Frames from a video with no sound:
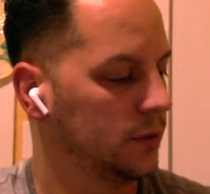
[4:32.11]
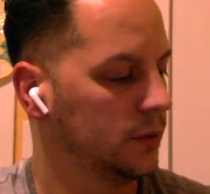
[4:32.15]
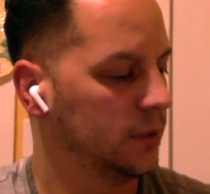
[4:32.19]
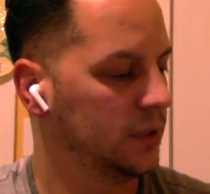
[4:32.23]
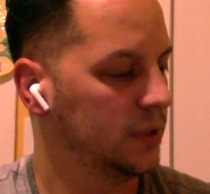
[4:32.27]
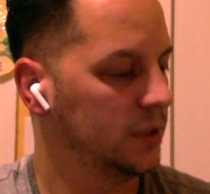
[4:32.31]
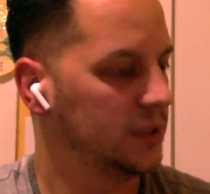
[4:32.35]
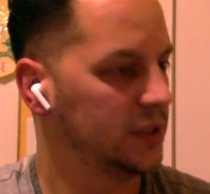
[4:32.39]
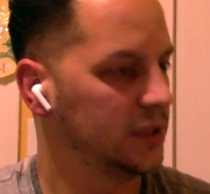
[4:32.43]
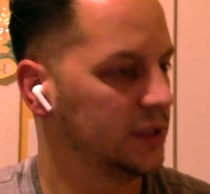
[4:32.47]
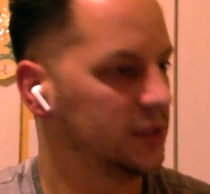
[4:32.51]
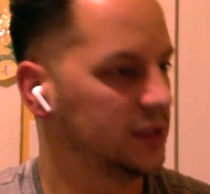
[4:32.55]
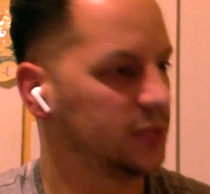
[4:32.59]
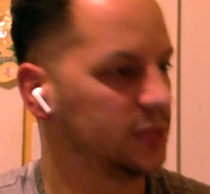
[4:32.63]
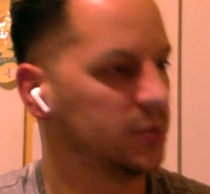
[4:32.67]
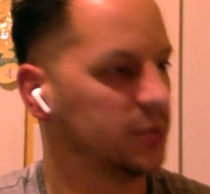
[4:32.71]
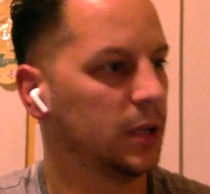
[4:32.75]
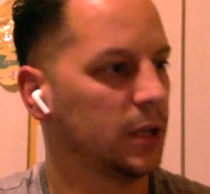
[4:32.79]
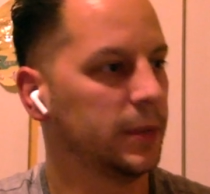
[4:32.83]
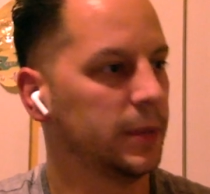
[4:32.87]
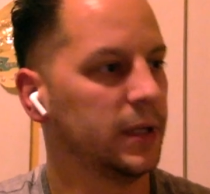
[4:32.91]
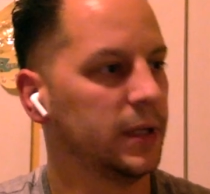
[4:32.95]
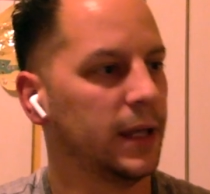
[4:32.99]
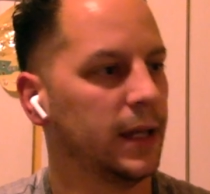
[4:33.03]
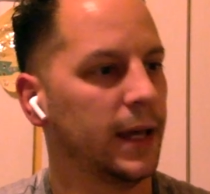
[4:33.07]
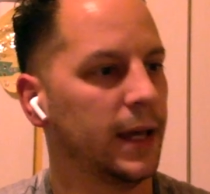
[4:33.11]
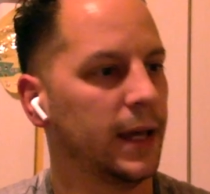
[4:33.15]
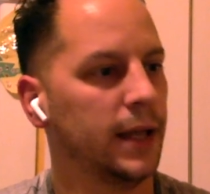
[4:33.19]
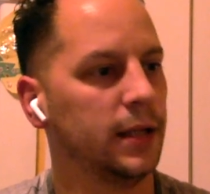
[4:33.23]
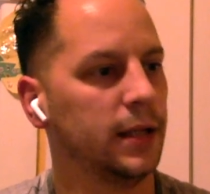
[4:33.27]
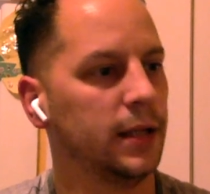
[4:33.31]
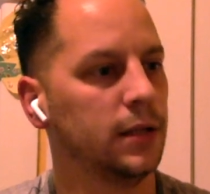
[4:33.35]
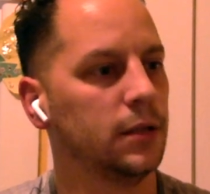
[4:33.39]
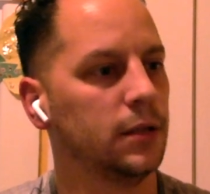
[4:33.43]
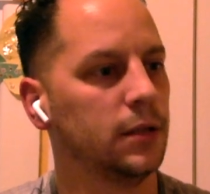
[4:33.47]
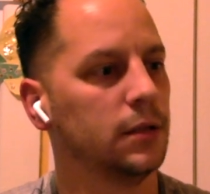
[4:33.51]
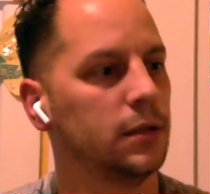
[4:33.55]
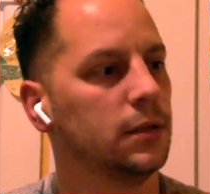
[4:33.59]
want to say this is probably an
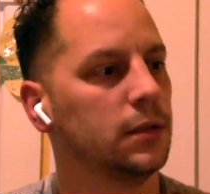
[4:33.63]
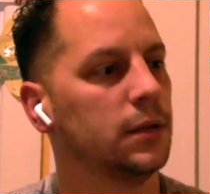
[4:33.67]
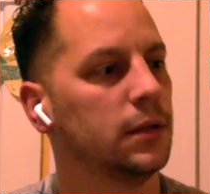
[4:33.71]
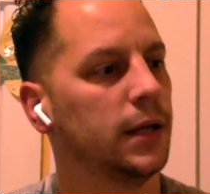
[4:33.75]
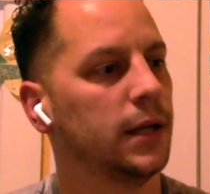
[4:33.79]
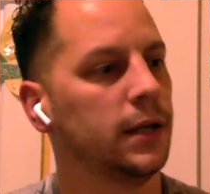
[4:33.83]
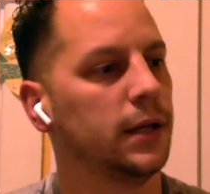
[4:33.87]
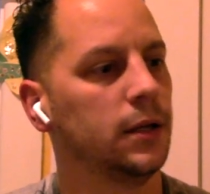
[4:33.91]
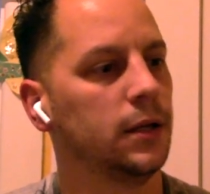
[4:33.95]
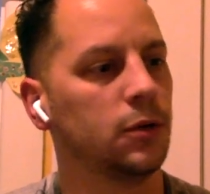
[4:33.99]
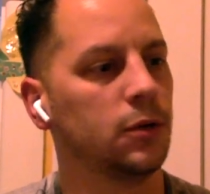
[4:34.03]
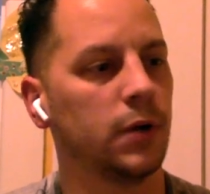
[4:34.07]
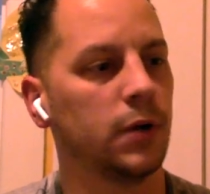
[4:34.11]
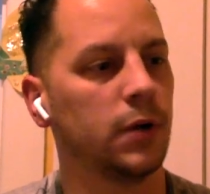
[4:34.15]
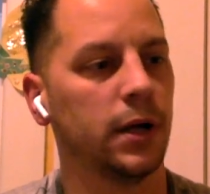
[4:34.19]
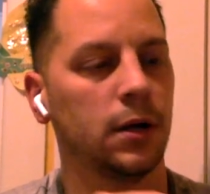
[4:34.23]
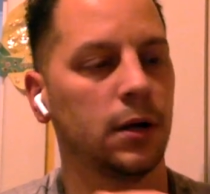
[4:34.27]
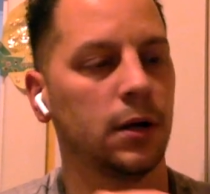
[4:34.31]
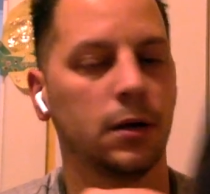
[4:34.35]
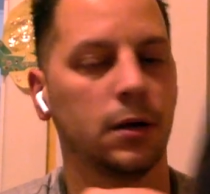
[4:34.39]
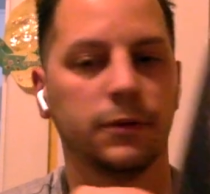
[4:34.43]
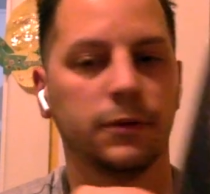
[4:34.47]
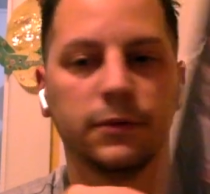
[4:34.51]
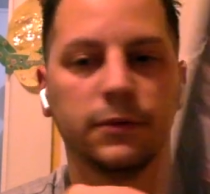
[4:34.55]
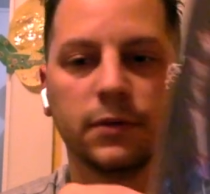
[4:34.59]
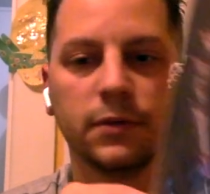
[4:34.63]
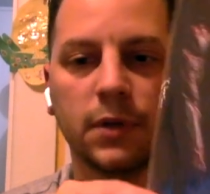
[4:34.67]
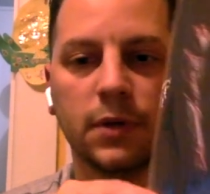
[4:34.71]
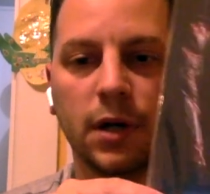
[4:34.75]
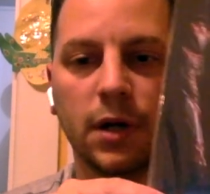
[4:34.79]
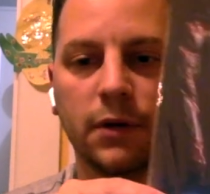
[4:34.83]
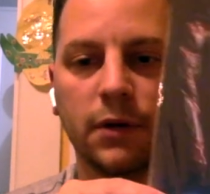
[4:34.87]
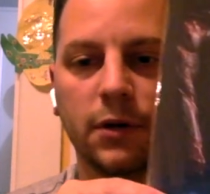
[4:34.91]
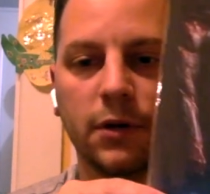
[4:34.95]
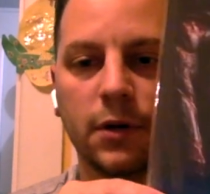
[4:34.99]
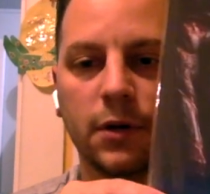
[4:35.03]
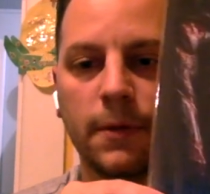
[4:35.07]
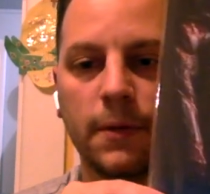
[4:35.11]
Eddie Granoff
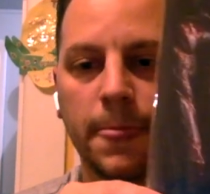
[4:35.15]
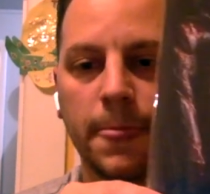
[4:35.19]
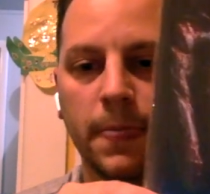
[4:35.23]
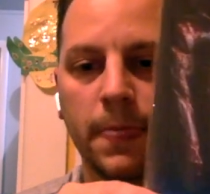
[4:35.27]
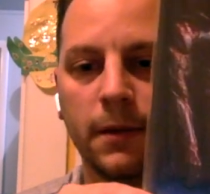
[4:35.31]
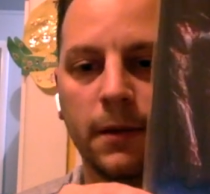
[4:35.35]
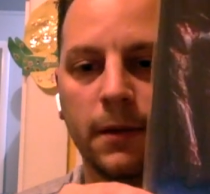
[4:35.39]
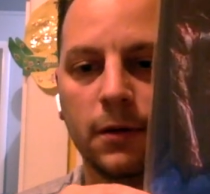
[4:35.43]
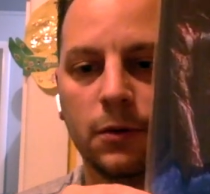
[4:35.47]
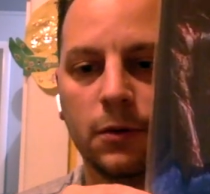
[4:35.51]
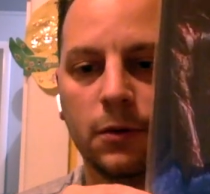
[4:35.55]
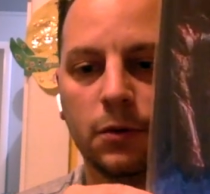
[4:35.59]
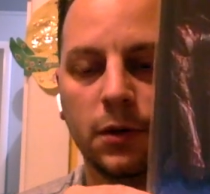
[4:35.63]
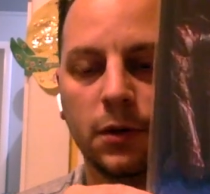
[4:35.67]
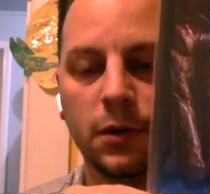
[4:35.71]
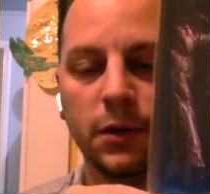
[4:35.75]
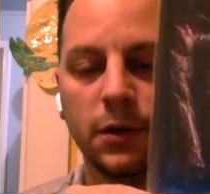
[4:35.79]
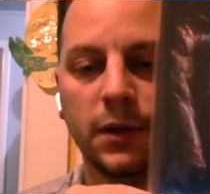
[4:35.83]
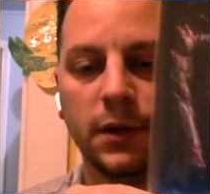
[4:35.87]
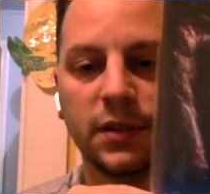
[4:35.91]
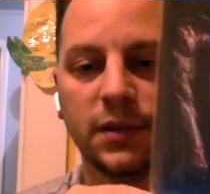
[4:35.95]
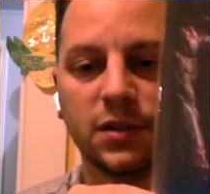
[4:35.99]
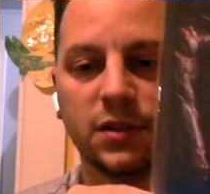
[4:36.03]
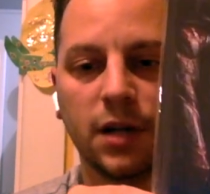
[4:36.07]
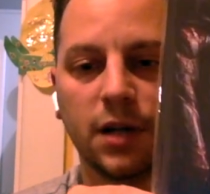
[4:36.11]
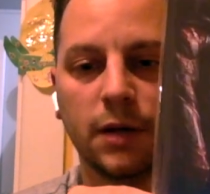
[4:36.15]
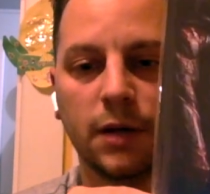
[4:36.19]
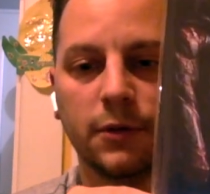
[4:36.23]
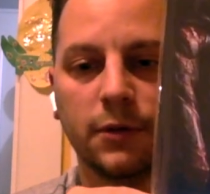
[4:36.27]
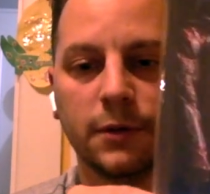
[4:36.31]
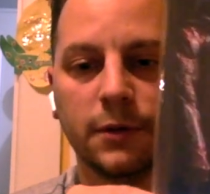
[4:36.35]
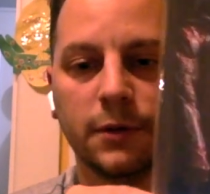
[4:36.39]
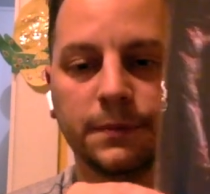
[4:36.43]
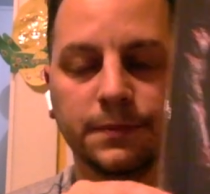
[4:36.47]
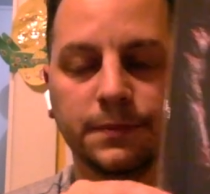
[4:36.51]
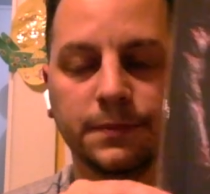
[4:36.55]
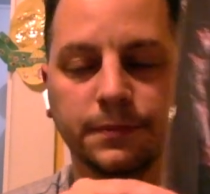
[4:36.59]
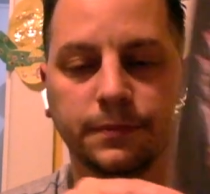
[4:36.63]
cover. Really nice
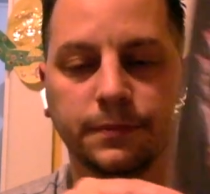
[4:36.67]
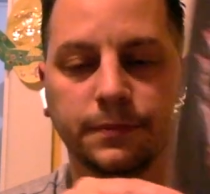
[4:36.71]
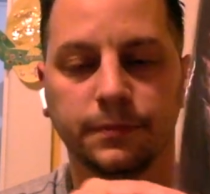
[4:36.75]
cover.